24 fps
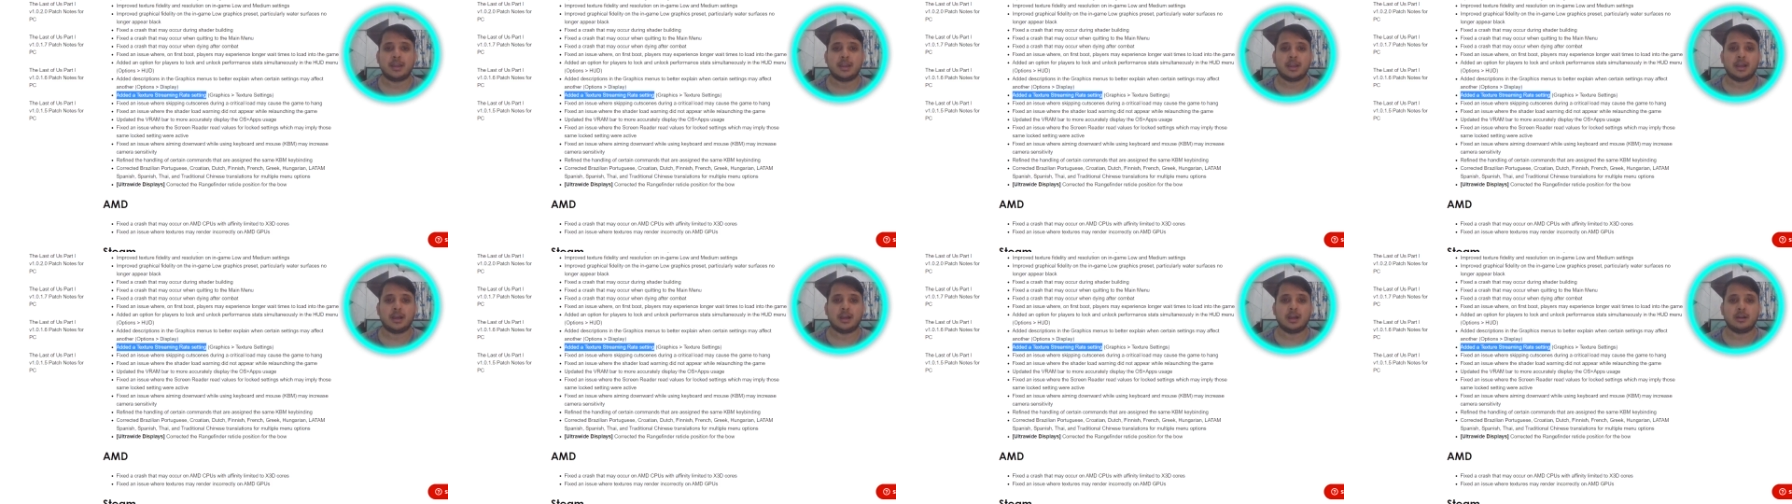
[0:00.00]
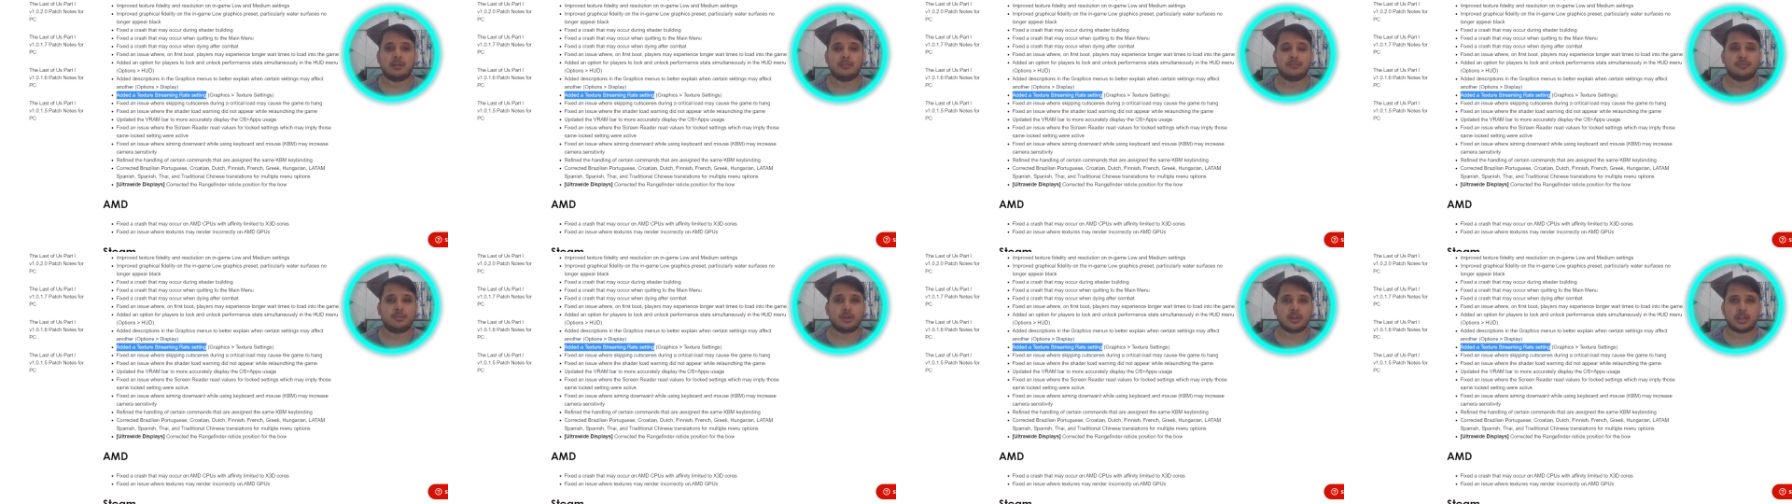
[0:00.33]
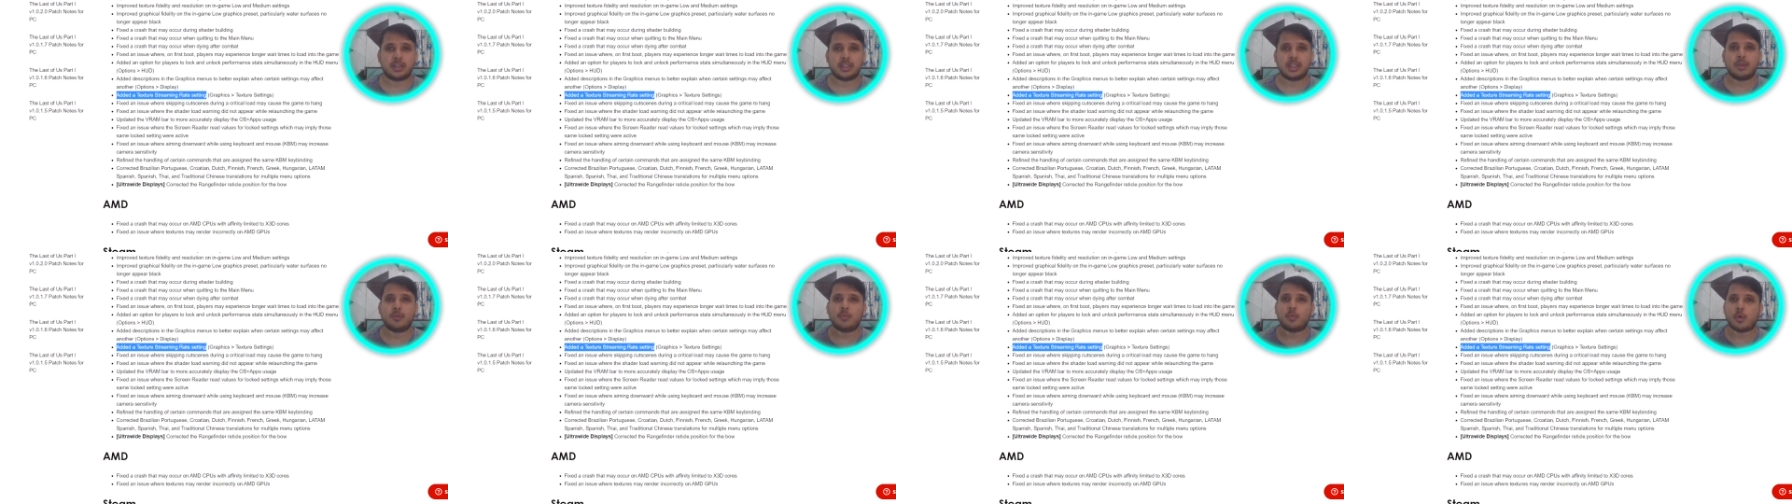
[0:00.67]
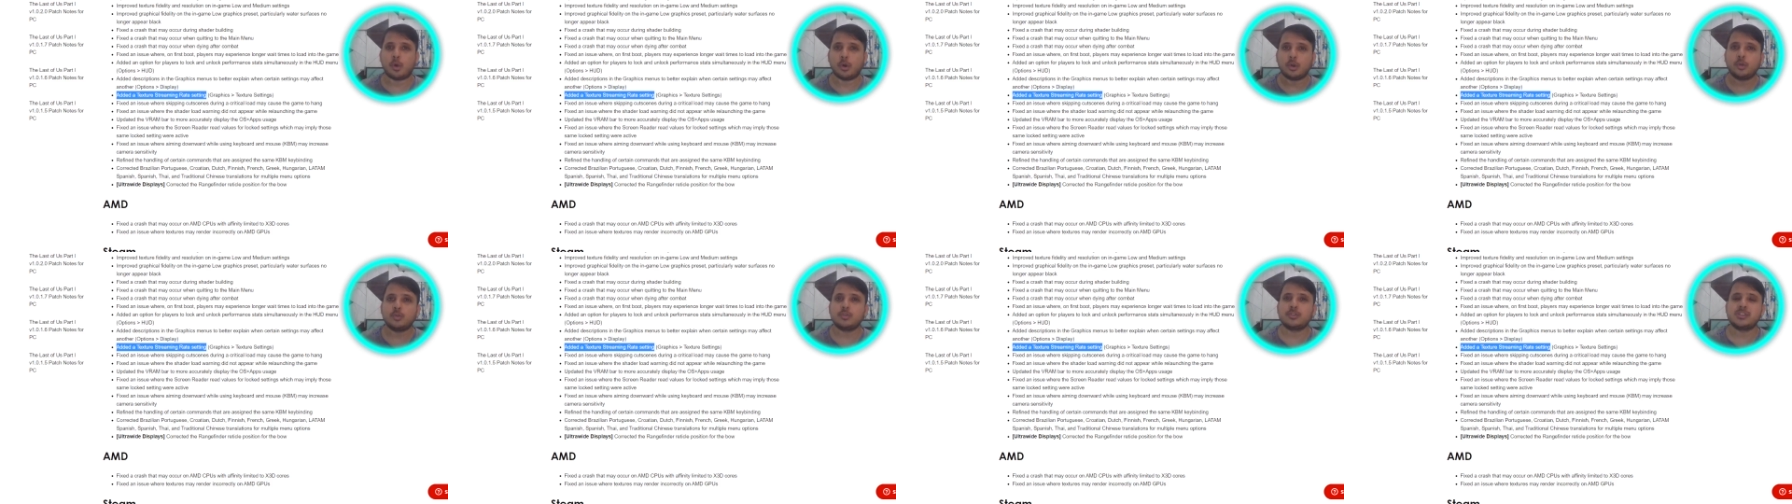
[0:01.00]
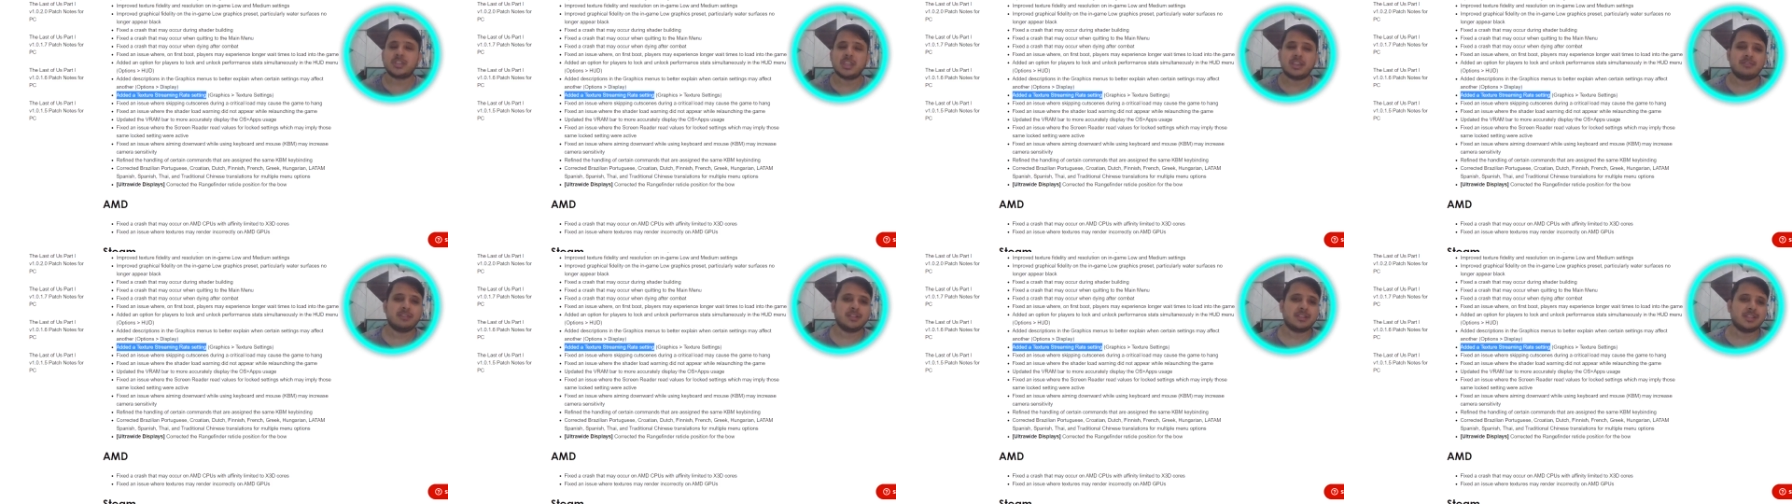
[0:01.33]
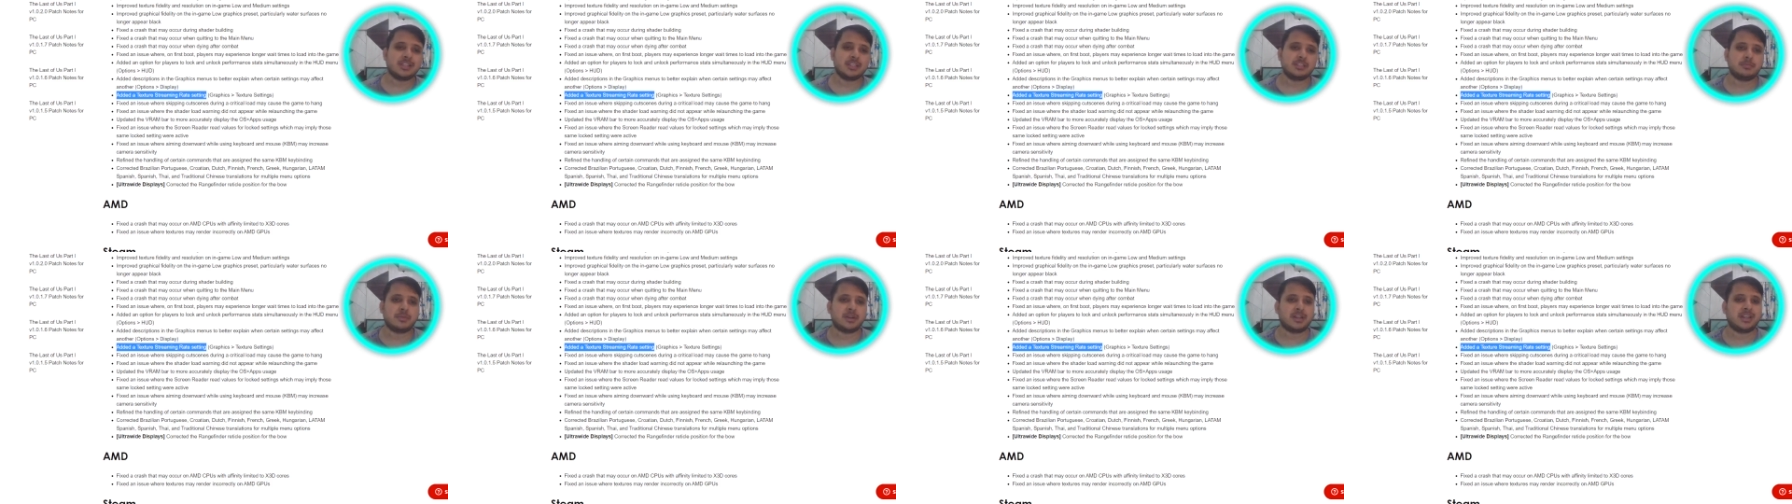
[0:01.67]
uh, what they want to say with
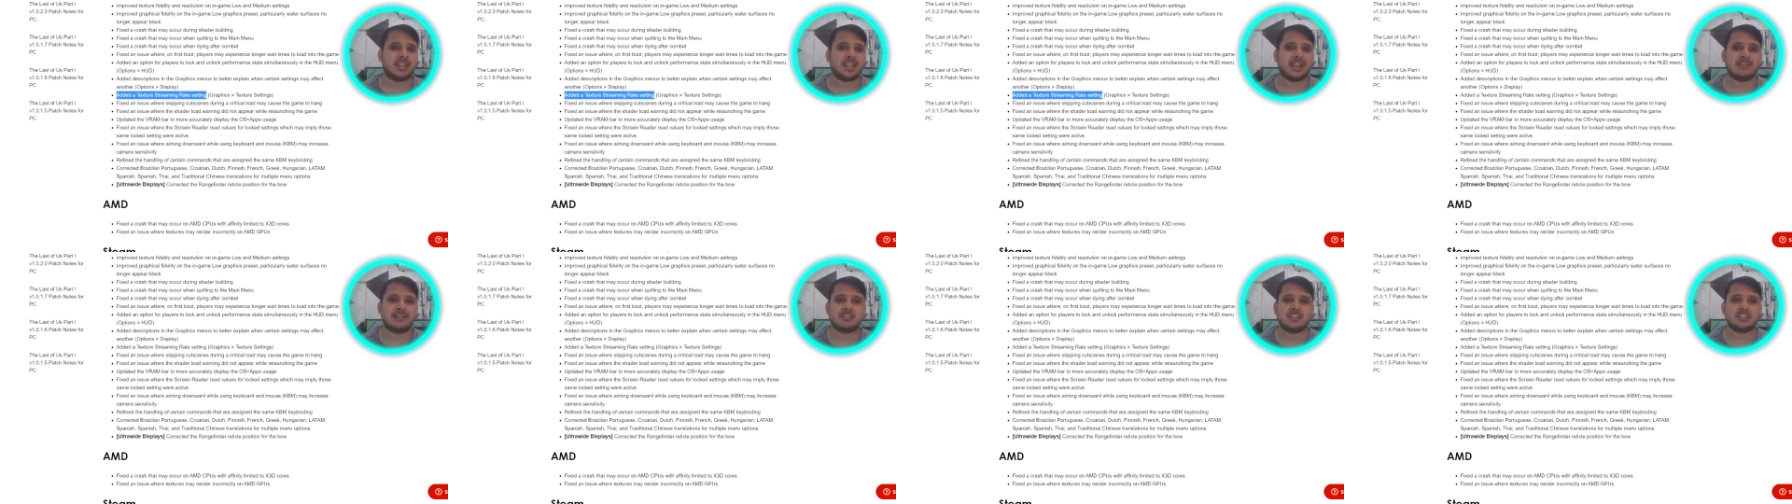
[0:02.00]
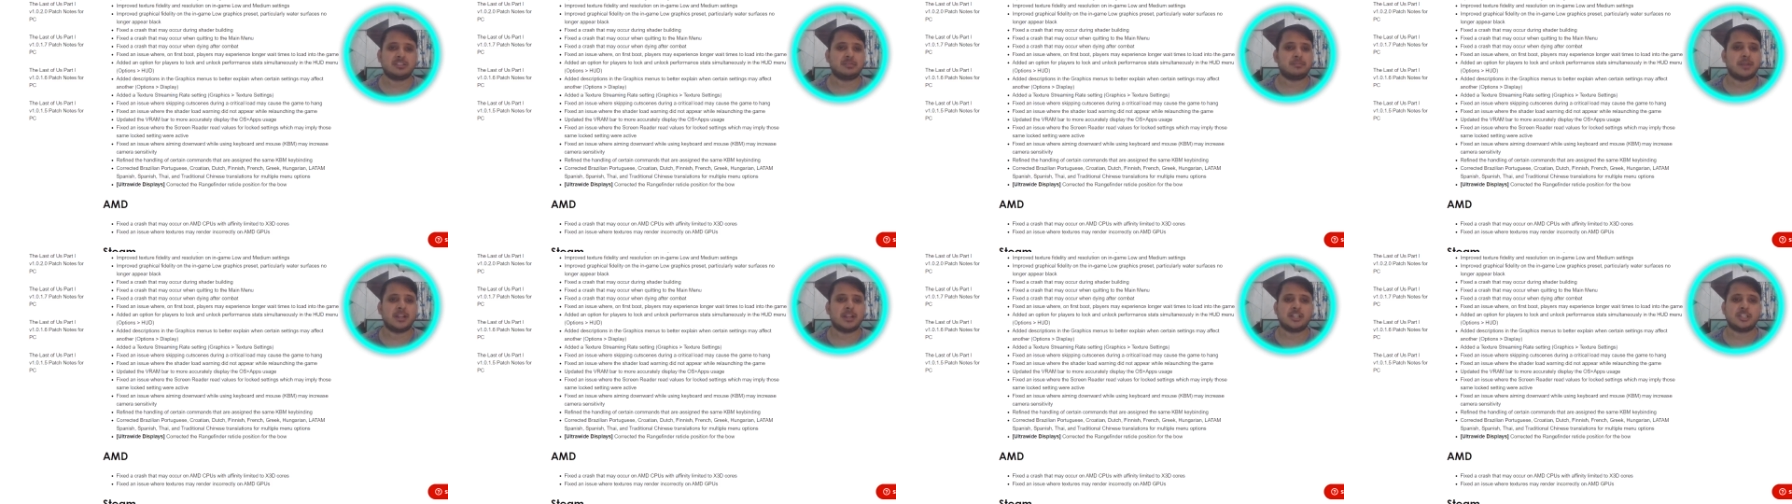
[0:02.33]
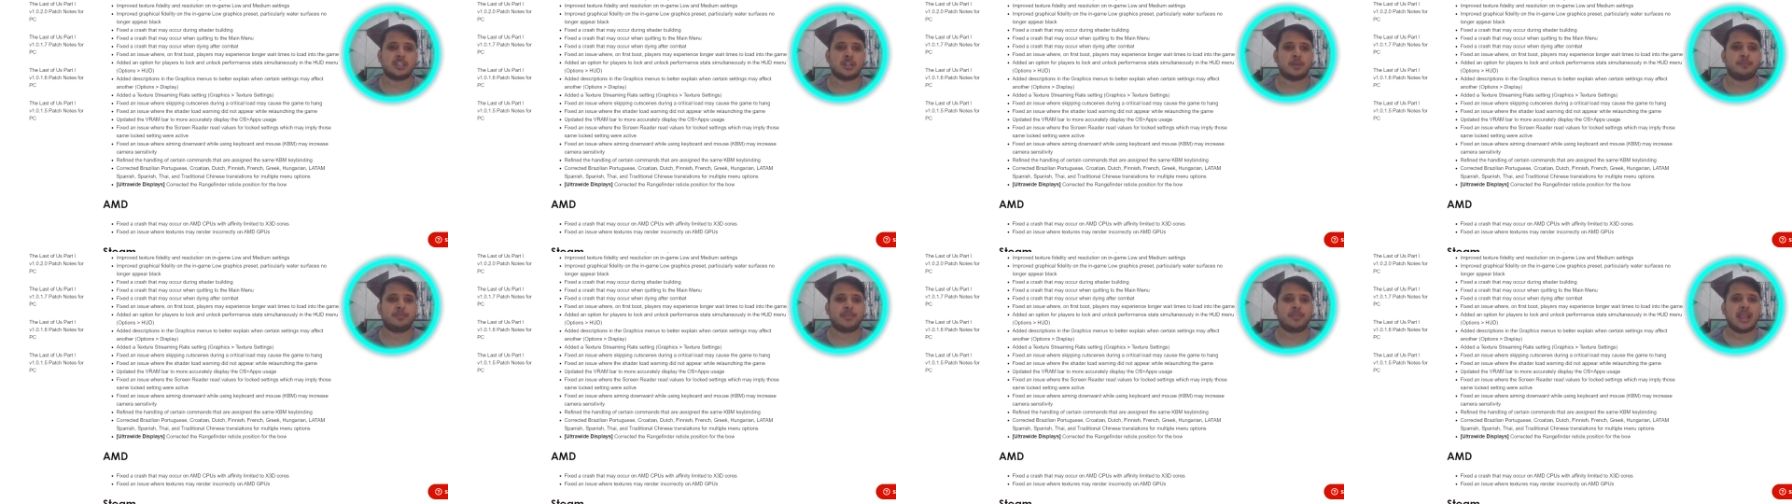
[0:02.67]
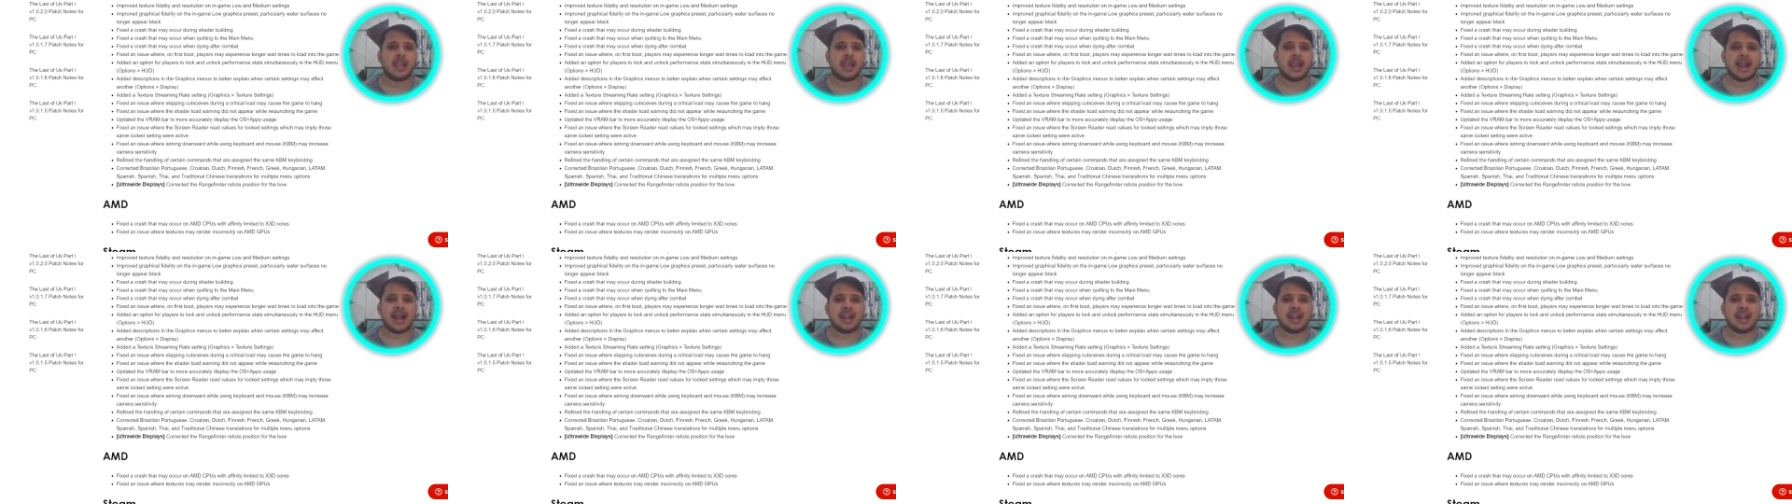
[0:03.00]
this but they have just mentioned